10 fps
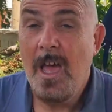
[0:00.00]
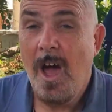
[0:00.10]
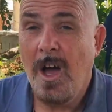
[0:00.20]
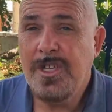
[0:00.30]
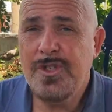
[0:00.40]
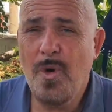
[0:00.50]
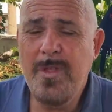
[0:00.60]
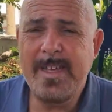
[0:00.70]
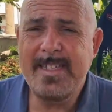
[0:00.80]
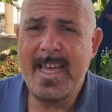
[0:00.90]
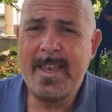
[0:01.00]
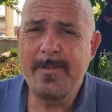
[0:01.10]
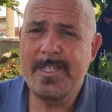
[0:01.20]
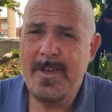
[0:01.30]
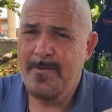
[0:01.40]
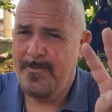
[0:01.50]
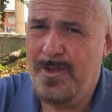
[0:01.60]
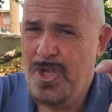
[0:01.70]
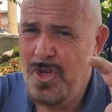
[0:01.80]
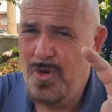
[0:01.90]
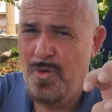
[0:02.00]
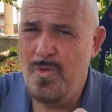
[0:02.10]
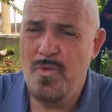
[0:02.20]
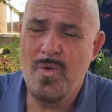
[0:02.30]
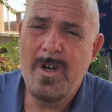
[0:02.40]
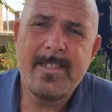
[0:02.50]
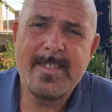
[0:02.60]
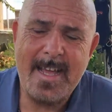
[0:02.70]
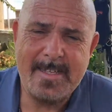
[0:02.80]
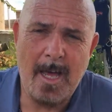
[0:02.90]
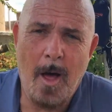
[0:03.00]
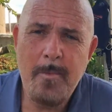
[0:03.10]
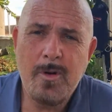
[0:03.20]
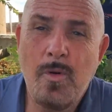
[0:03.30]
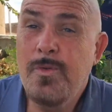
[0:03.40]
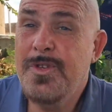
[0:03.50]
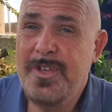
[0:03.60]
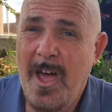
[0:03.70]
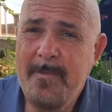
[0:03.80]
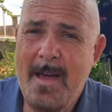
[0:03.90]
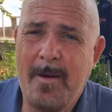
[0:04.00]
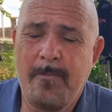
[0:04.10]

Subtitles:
I saw this innovative new setup called Sidemount,